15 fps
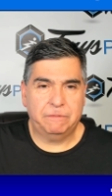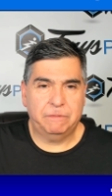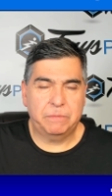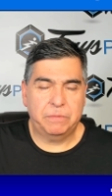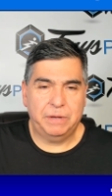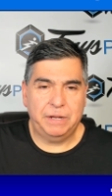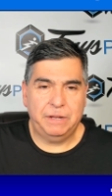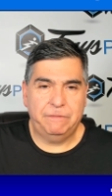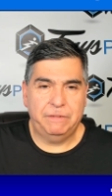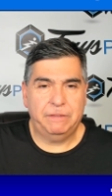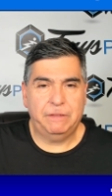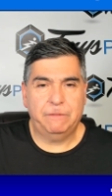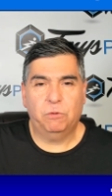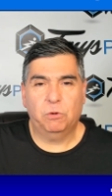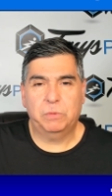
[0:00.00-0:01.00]
from 3,
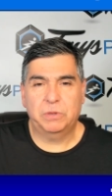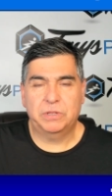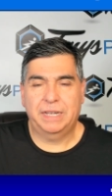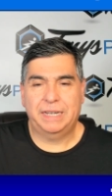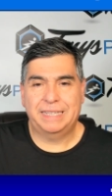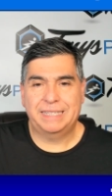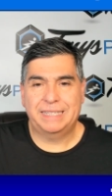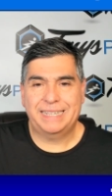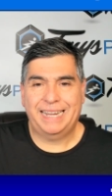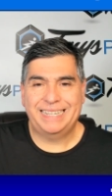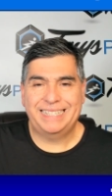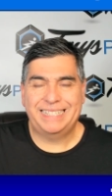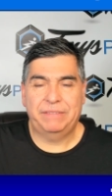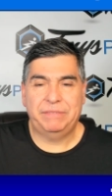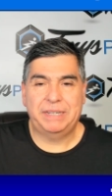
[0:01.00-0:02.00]
54%
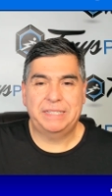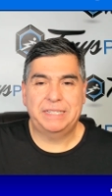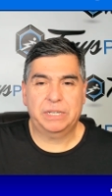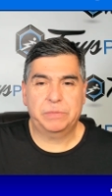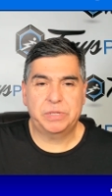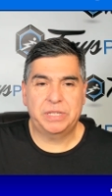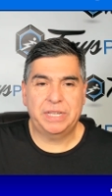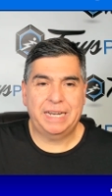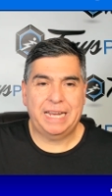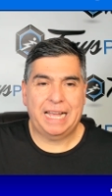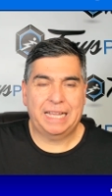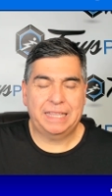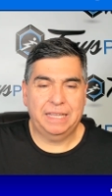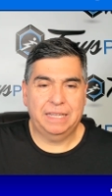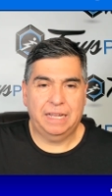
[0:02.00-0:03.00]
inside, 76%
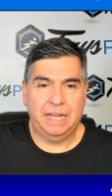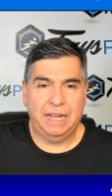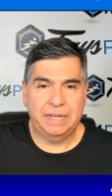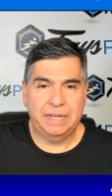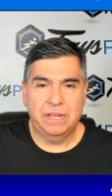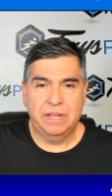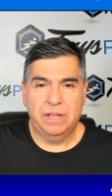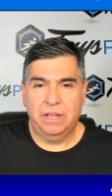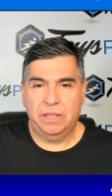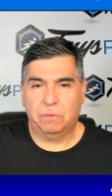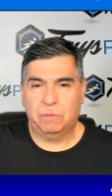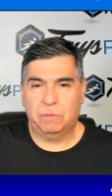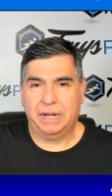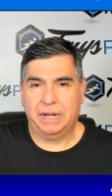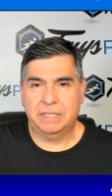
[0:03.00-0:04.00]
at the line.
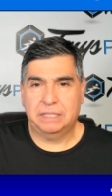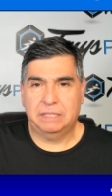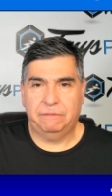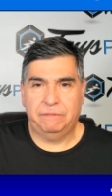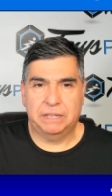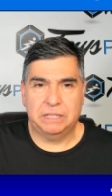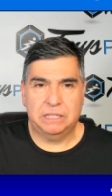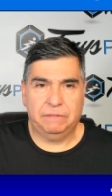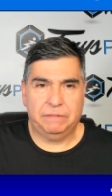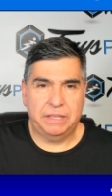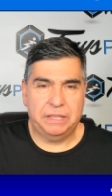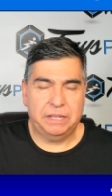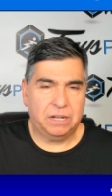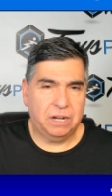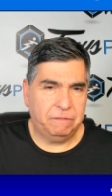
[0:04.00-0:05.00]
The Rockets defensively
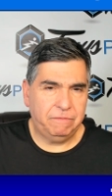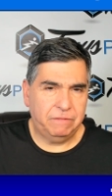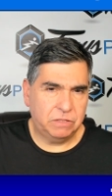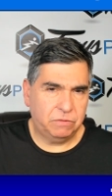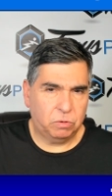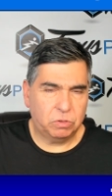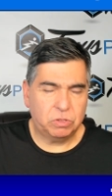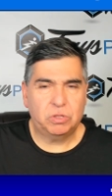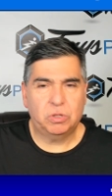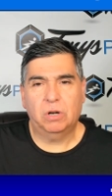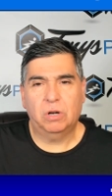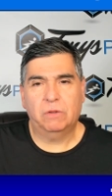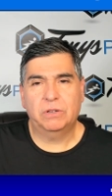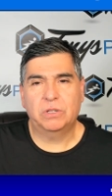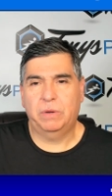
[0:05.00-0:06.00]
in the conference force
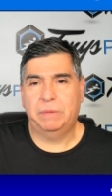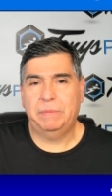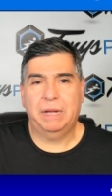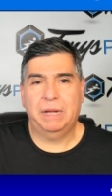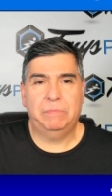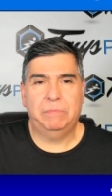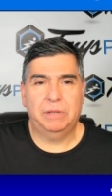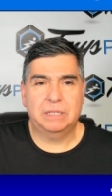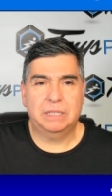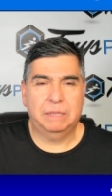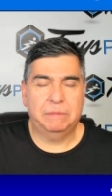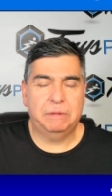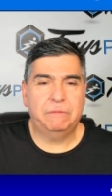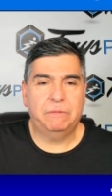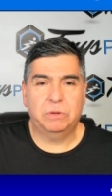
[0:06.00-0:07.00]
turnovers, rebound, plus
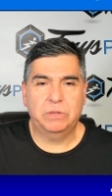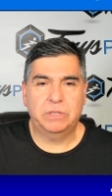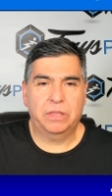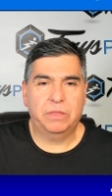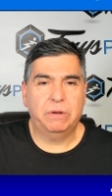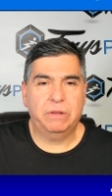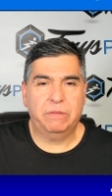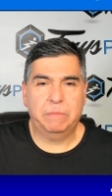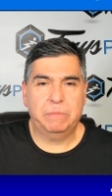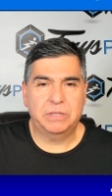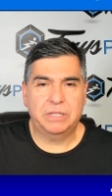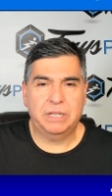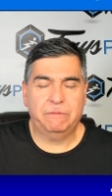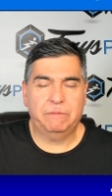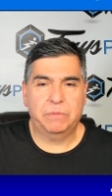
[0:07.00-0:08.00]
limit foes to
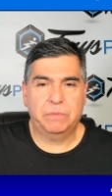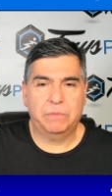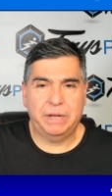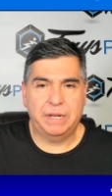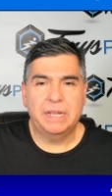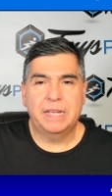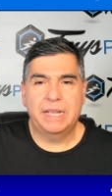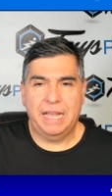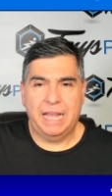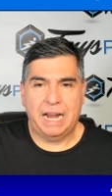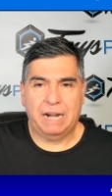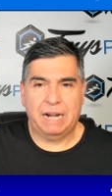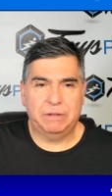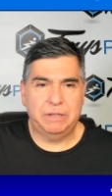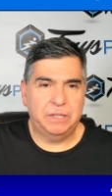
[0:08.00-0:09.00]
33% from 3.
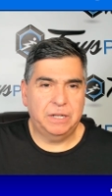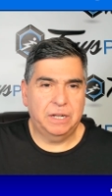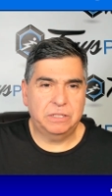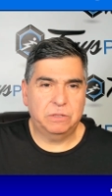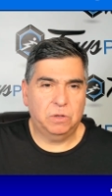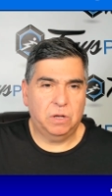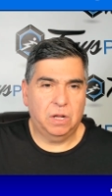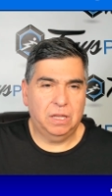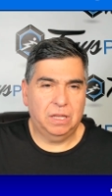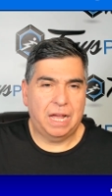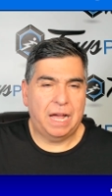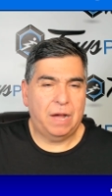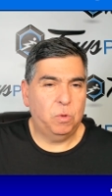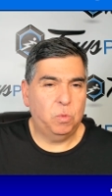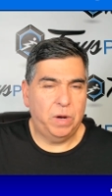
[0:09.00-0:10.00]
Akron does a
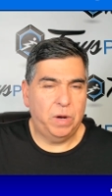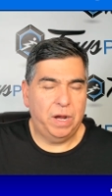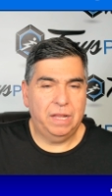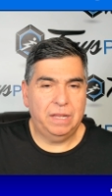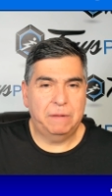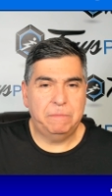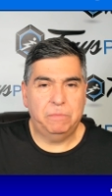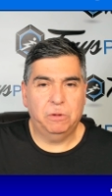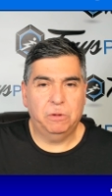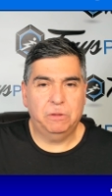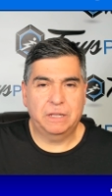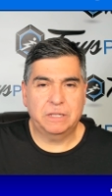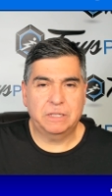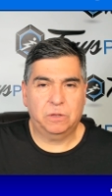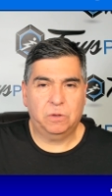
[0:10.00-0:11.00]
lot well on both
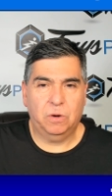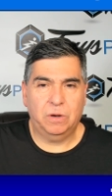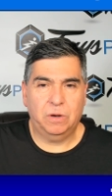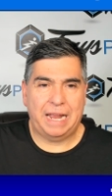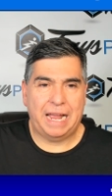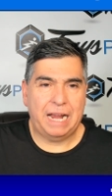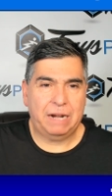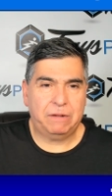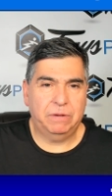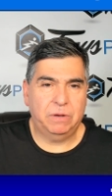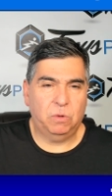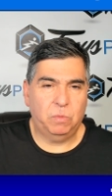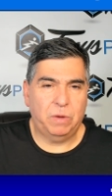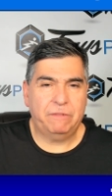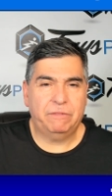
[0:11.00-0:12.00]
ends of the court. Akron
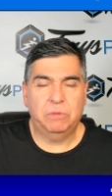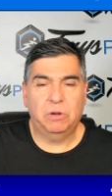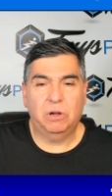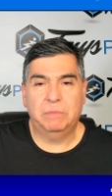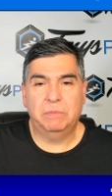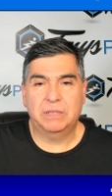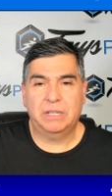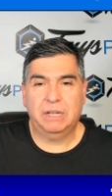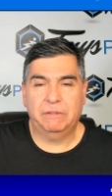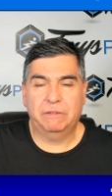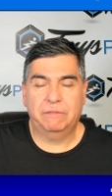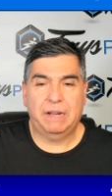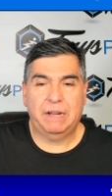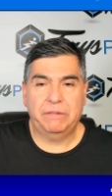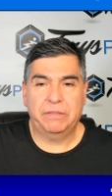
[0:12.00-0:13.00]
away from home has
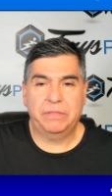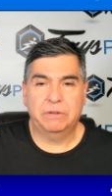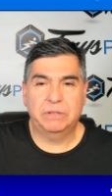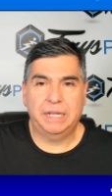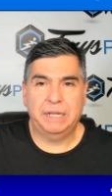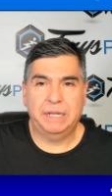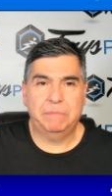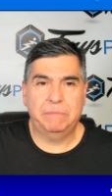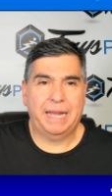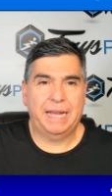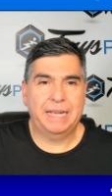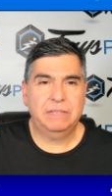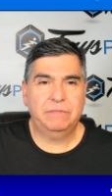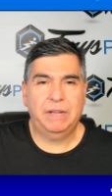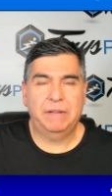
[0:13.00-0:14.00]
covered 5 of 13.
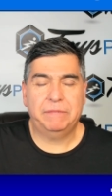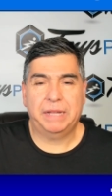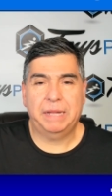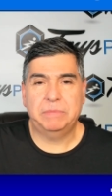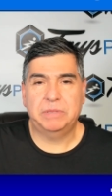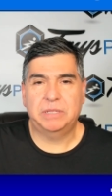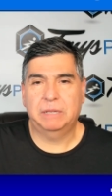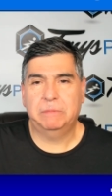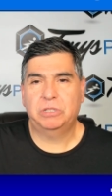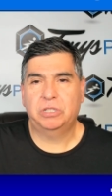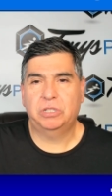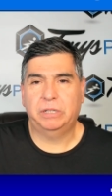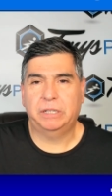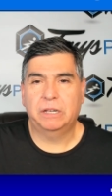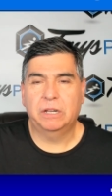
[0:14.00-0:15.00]
Past 5 games, Zips
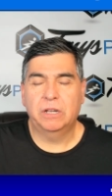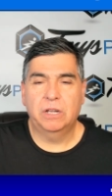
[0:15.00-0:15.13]
shooting